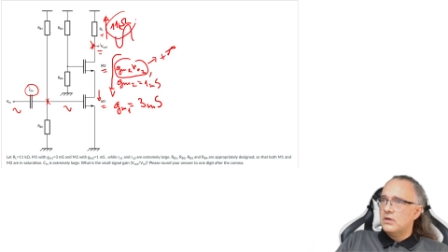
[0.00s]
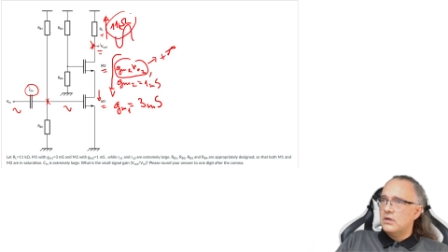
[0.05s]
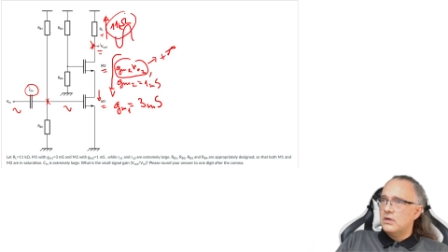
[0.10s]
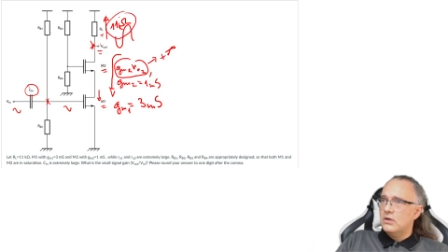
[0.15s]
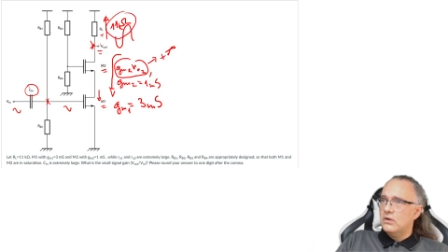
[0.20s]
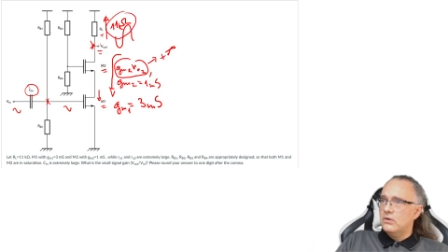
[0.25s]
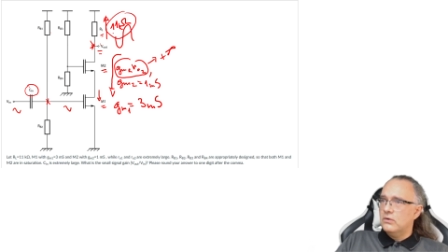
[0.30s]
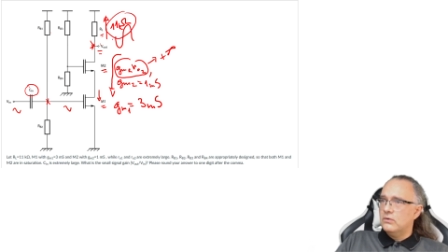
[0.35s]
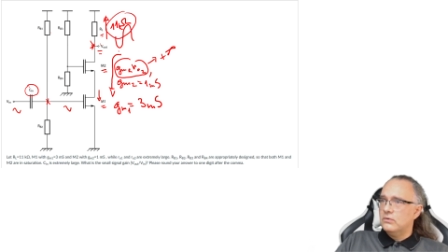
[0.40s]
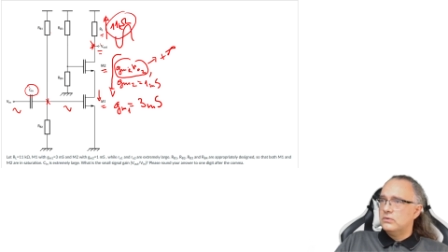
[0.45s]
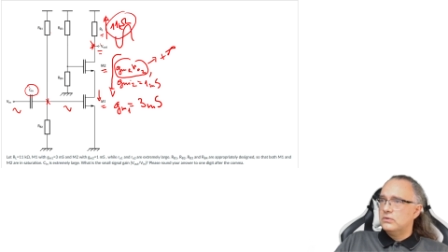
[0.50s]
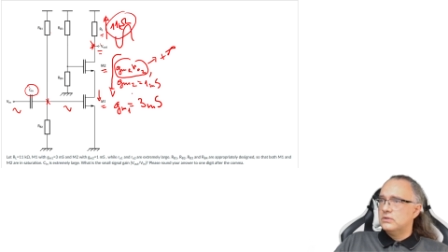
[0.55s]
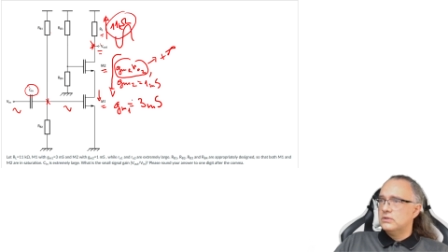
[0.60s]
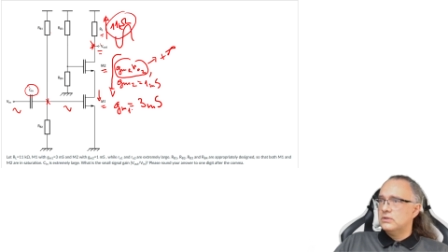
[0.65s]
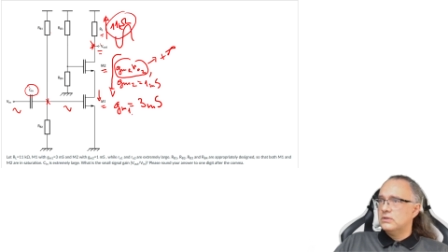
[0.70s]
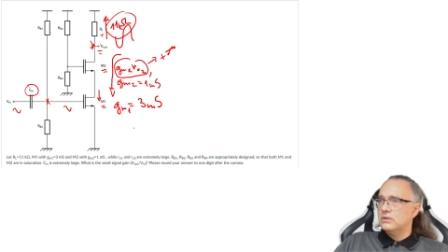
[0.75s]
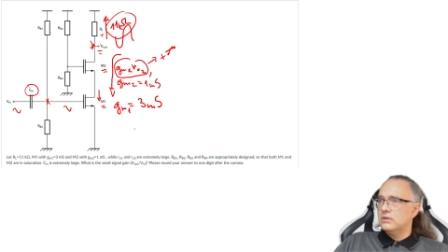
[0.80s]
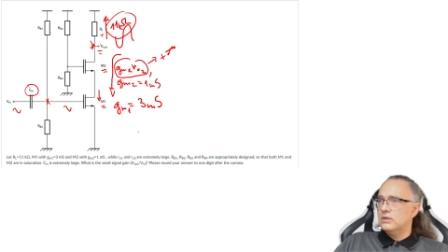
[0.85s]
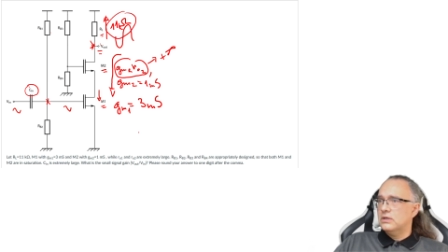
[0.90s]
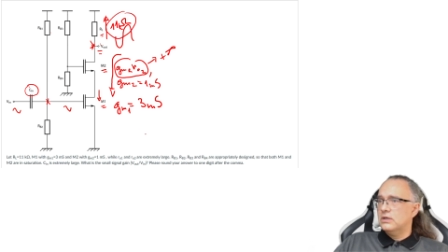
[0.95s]
load
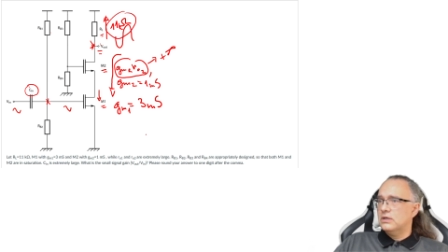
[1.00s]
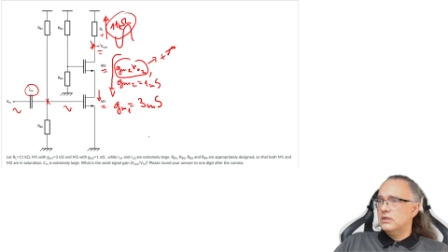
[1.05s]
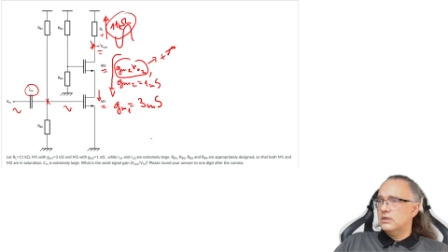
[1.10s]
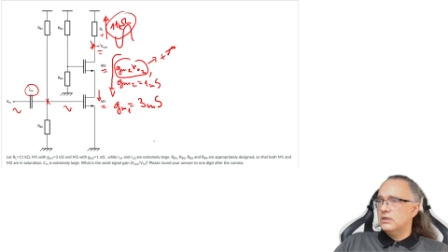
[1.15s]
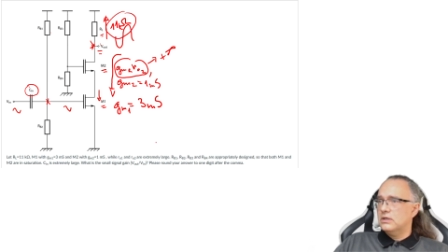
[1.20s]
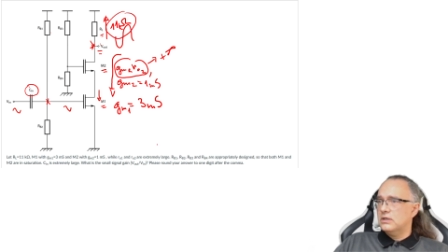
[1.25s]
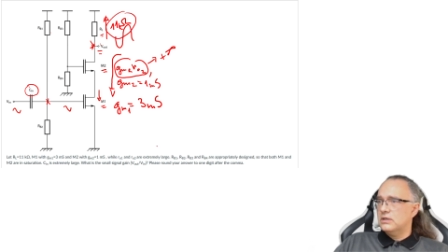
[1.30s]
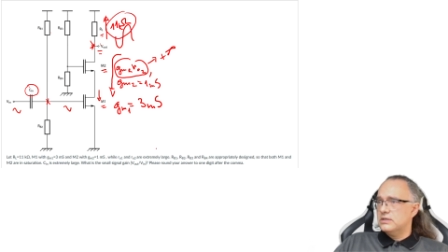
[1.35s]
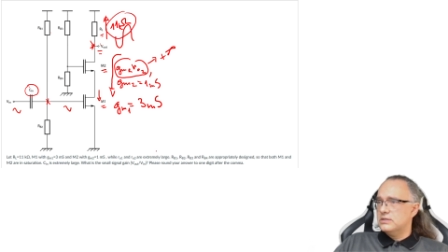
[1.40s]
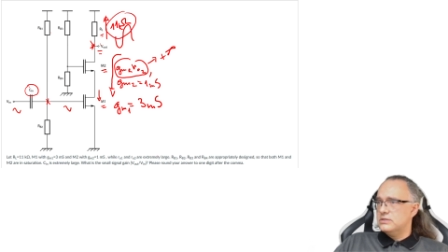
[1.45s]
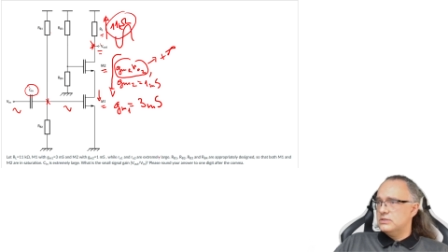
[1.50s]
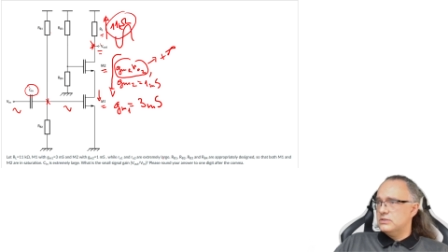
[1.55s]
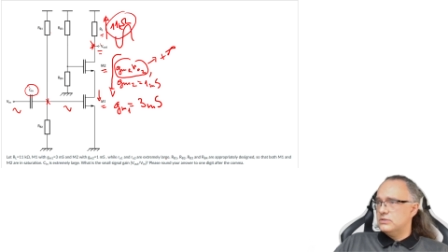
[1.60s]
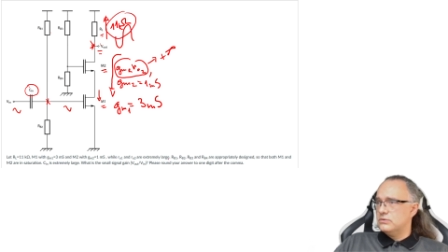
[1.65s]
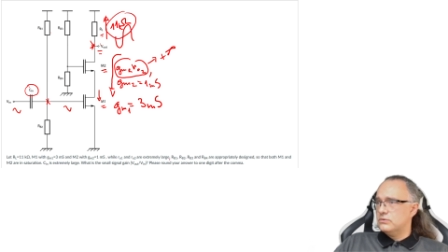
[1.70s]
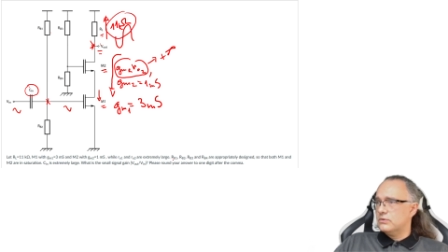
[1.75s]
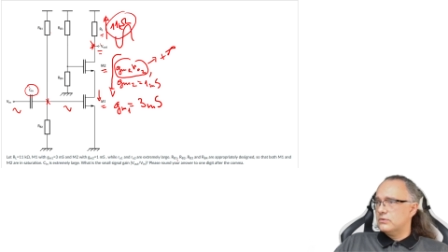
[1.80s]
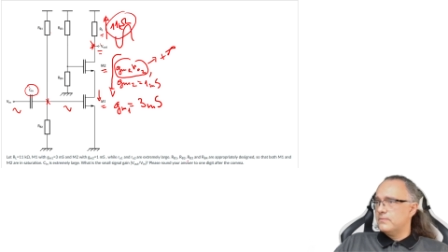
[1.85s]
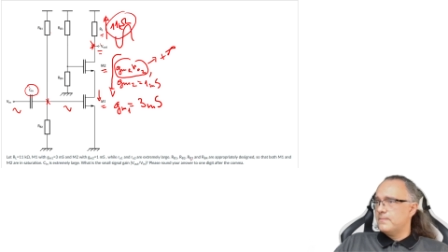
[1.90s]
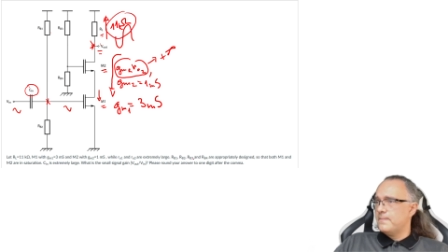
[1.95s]
resistor.